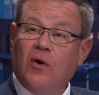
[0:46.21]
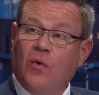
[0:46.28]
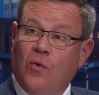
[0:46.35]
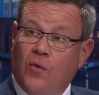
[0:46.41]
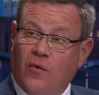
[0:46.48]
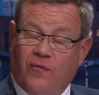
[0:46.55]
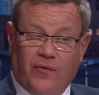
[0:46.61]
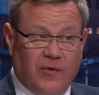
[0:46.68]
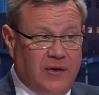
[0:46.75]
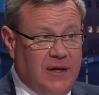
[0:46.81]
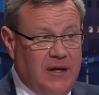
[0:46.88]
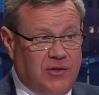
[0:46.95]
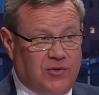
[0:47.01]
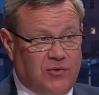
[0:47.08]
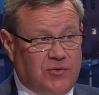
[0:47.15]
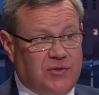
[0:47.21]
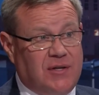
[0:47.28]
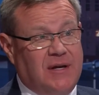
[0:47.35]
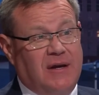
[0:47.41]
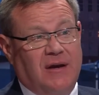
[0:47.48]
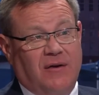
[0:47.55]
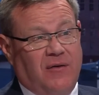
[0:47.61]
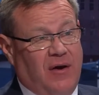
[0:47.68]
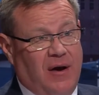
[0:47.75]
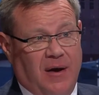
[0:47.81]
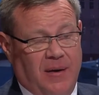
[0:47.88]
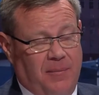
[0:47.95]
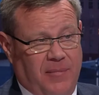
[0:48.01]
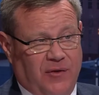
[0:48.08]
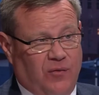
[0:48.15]
or for teachers
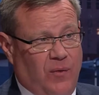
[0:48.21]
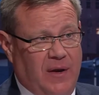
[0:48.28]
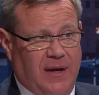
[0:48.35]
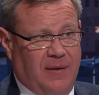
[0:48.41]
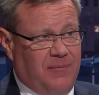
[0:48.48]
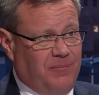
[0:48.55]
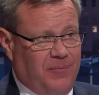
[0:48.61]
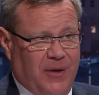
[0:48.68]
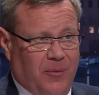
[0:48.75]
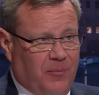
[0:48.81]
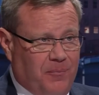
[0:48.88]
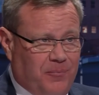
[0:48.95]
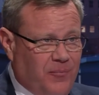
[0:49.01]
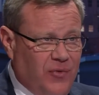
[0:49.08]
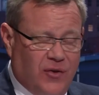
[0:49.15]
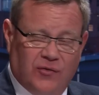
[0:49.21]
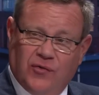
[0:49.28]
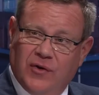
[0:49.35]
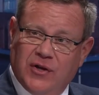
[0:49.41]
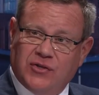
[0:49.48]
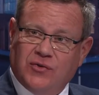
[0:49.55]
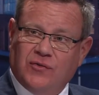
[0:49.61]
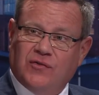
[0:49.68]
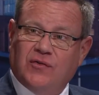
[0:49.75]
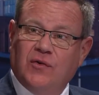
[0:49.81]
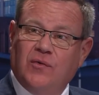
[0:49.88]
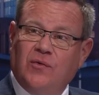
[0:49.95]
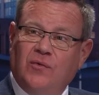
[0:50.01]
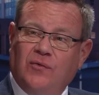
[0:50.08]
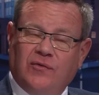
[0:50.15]
between, you know, the traditional
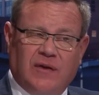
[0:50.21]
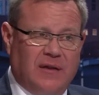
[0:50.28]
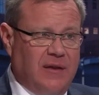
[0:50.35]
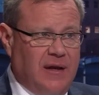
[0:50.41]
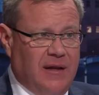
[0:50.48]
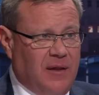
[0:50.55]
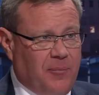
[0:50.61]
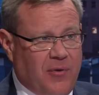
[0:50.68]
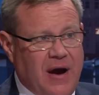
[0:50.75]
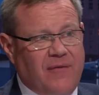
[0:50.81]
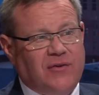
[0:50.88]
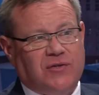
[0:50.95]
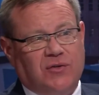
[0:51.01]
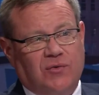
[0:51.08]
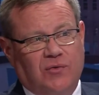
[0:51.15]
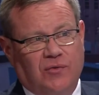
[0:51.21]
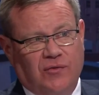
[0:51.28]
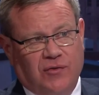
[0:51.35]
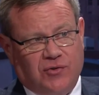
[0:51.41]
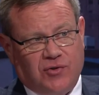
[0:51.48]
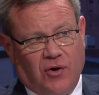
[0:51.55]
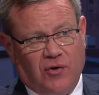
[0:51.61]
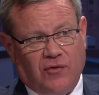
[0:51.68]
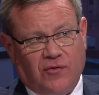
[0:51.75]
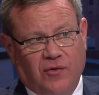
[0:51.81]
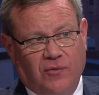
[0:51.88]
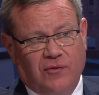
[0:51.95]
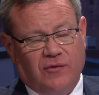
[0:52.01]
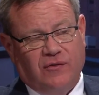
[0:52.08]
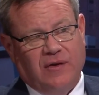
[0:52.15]
schools and the private schools and the charter
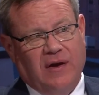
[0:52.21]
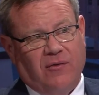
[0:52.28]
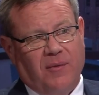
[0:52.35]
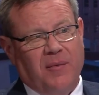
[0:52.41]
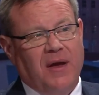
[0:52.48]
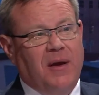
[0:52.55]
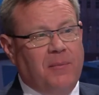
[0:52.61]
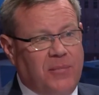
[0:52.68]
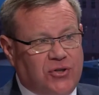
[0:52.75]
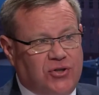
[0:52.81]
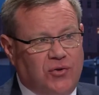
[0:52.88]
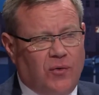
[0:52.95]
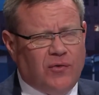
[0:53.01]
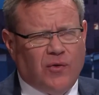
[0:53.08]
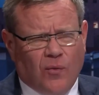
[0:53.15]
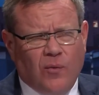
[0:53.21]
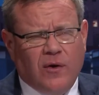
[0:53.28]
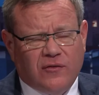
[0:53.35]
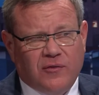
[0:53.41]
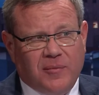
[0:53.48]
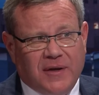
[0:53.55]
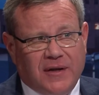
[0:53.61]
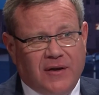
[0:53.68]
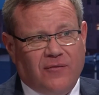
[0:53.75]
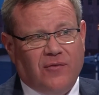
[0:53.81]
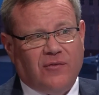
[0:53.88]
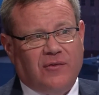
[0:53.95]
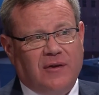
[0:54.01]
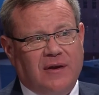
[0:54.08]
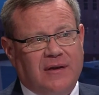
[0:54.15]
schools, et cetera. But you know what there was a big
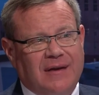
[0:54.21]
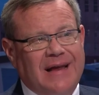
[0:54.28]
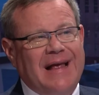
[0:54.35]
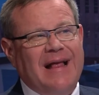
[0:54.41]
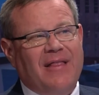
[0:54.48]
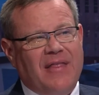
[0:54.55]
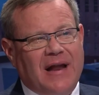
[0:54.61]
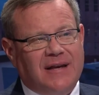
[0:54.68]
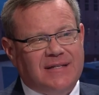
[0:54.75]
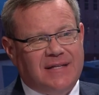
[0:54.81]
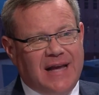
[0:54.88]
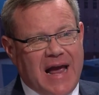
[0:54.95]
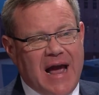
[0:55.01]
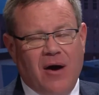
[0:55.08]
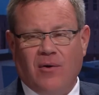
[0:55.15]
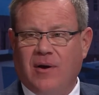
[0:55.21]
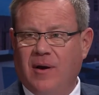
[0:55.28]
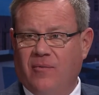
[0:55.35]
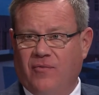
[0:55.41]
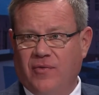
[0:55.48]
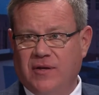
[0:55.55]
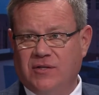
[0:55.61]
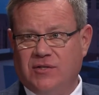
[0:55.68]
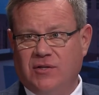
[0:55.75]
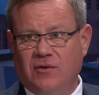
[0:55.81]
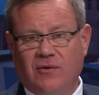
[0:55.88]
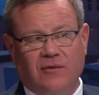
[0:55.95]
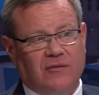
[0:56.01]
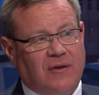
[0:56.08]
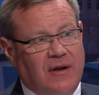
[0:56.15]
difference in? That is the outcome for these
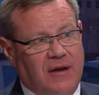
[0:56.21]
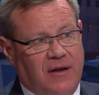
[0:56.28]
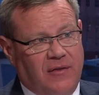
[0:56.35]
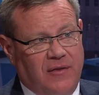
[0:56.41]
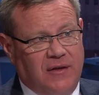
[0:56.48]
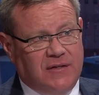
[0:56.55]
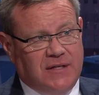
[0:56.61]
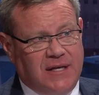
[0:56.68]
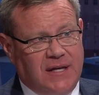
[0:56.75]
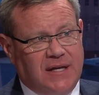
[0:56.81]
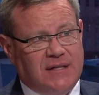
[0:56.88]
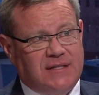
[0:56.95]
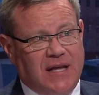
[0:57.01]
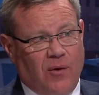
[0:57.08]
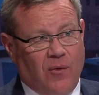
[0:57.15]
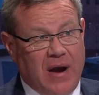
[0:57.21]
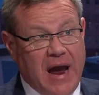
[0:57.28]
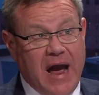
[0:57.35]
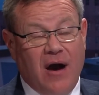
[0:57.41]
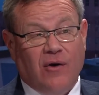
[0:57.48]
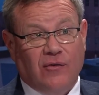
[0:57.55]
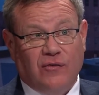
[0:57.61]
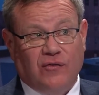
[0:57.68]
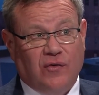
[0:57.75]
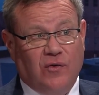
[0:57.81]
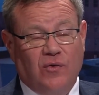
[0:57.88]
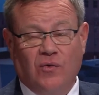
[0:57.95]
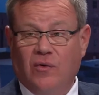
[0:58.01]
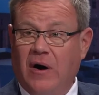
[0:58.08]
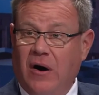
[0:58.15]
students. These kids that were out of
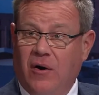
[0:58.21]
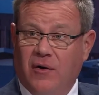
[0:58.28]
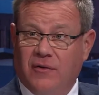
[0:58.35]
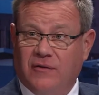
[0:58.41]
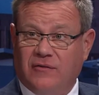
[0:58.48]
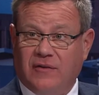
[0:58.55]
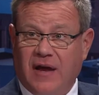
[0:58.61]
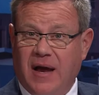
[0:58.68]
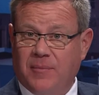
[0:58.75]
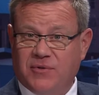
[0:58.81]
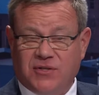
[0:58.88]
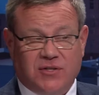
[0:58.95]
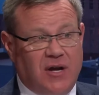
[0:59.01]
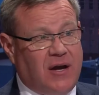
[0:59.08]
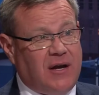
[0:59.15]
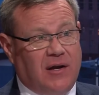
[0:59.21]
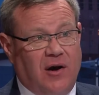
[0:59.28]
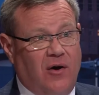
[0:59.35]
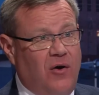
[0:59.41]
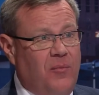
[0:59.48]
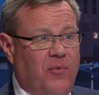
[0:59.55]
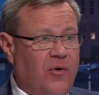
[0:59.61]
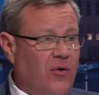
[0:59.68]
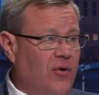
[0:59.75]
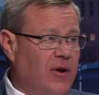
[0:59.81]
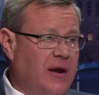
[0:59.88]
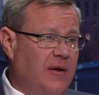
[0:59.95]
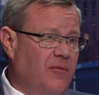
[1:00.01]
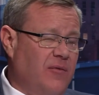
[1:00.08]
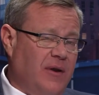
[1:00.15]
school all of this time, stuck at home
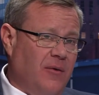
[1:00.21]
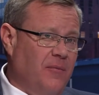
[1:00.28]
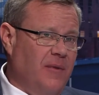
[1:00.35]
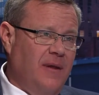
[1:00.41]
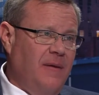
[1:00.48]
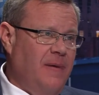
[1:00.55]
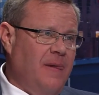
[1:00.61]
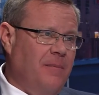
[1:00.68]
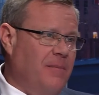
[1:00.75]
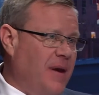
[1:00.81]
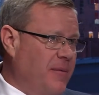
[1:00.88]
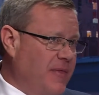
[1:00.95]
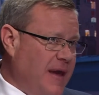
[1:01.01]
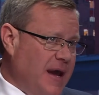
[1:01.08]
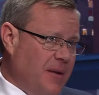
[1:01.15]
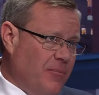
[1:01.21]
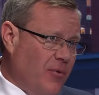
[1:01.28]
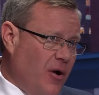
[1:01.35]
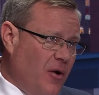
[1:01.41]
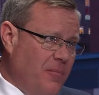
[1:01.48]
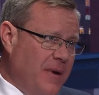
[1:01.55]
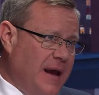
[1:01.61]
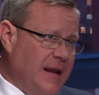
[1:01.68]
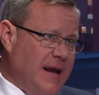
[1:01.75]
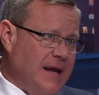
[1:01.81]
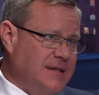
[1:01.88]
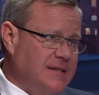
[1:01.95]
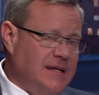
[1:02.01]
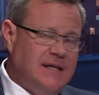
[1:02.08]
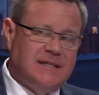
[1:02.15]
learning, you know, maybe they had broadband
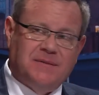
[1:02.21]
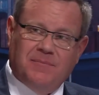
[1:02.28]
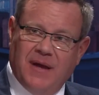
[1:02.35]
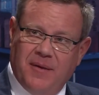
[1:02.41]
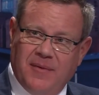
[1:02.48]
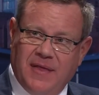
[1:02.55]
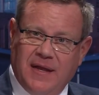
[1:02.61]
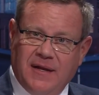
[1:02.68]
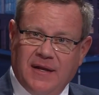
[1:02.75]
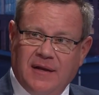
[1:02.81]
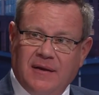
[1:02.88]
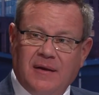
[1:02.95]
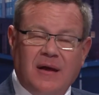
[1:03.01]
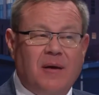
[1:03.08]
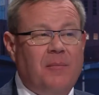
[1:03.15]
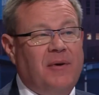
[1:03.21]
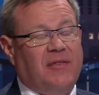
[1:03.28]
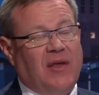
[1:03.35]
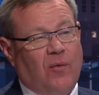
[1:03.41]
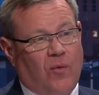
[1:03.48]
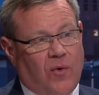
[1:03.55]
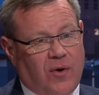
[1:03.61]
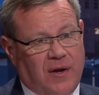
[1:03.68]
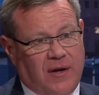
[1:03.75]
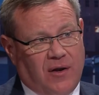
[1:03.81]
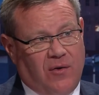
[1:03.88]
access, maybe they didn't, but they weren't in the